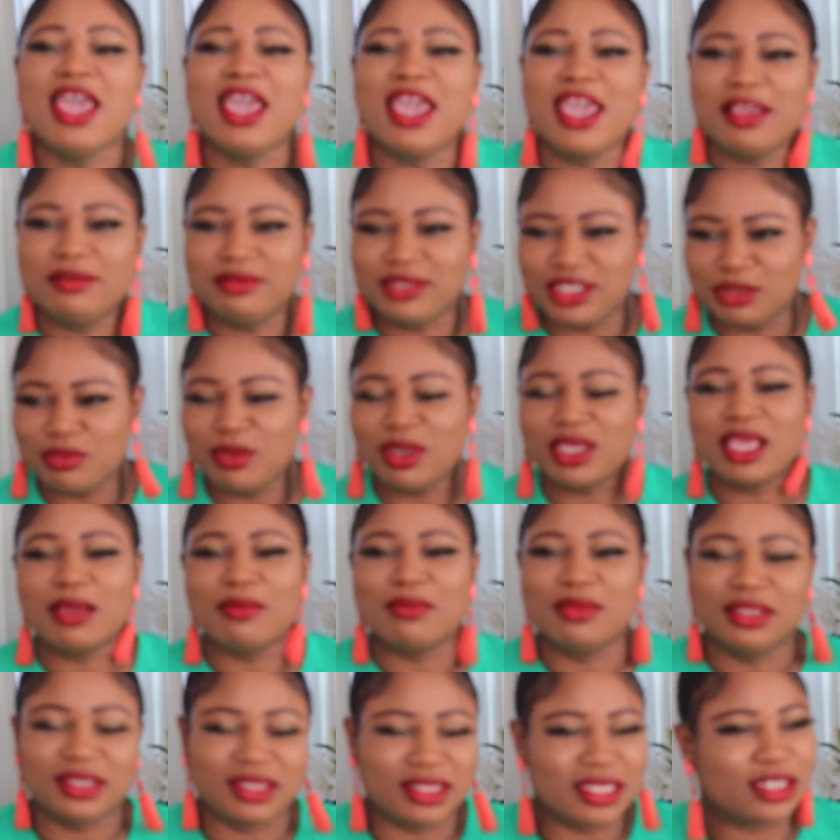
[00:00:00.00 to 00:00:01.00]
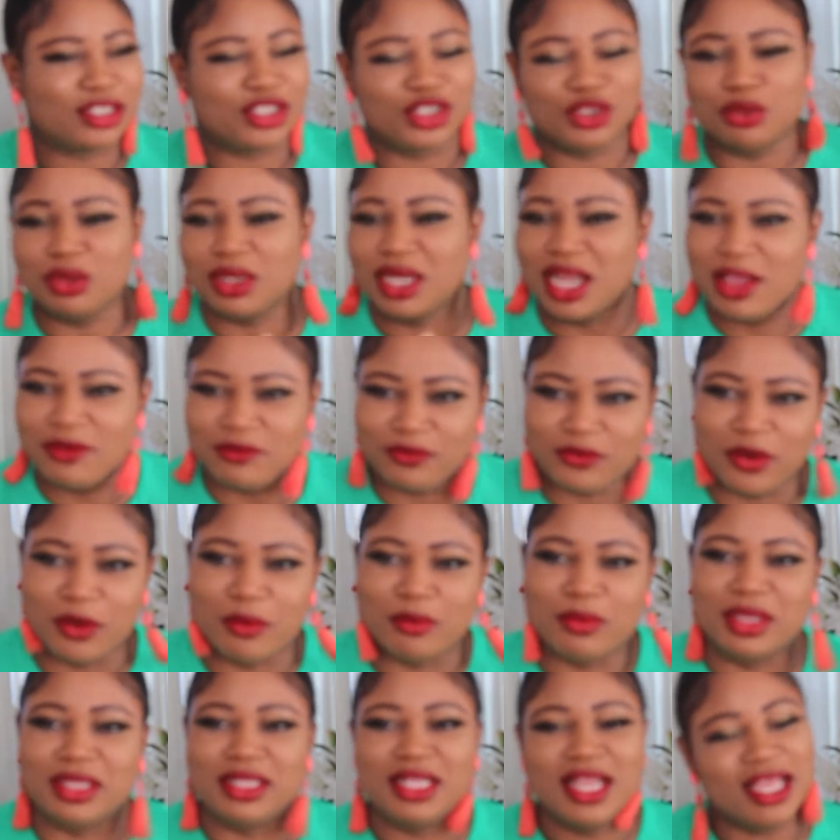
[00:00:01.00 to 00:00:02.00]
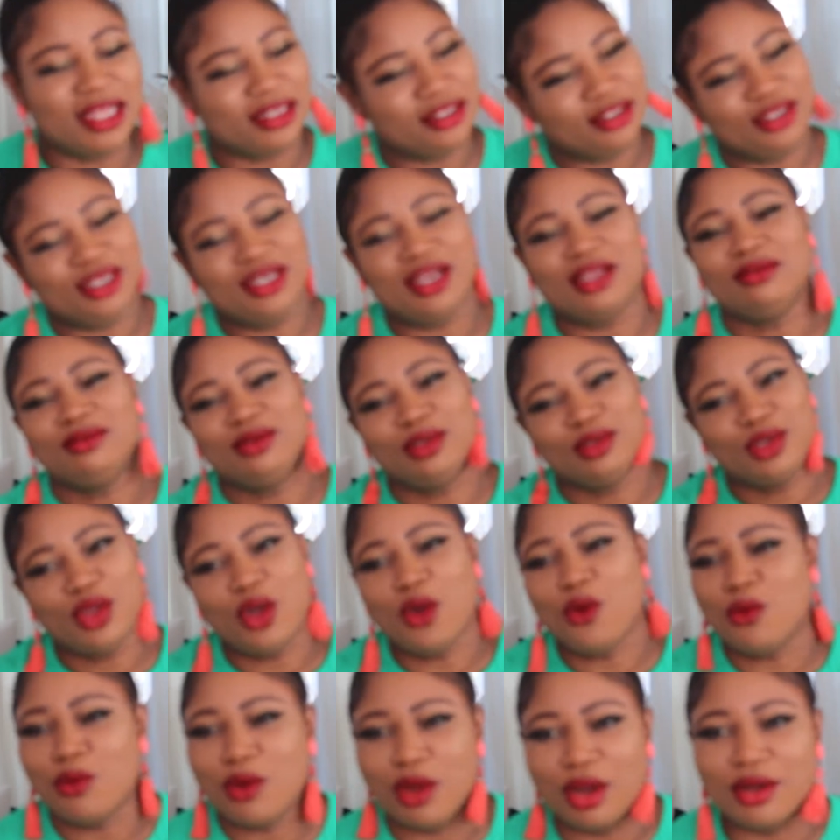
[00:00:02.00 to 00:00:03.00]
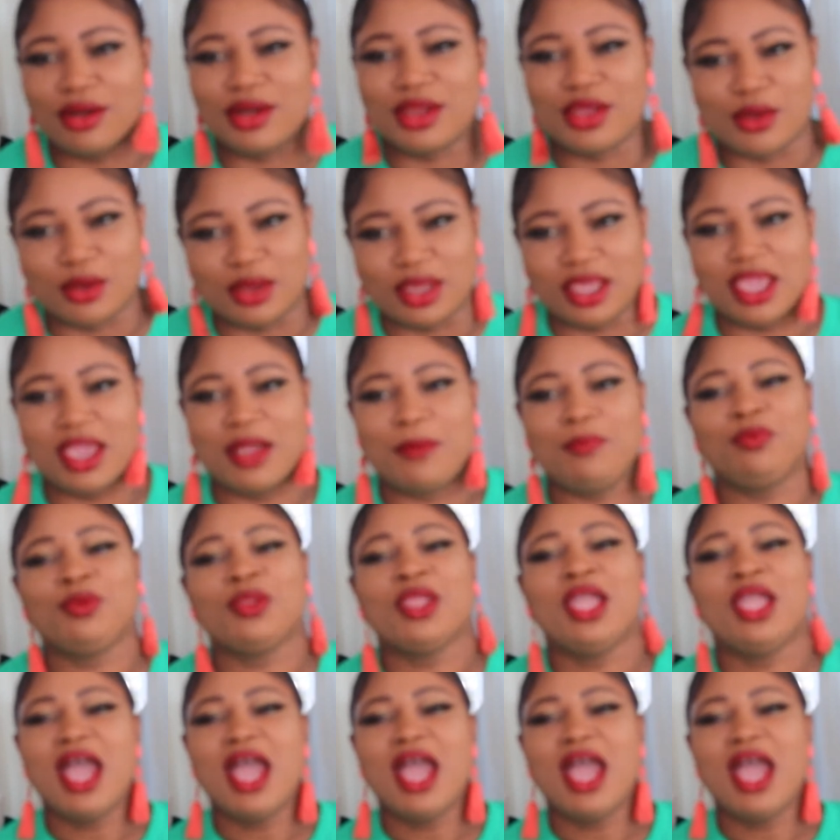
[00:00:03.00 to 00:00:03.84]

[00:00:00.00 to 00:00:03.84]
If she make a mistake, she will learn from me. Let, let, don't worry, okay?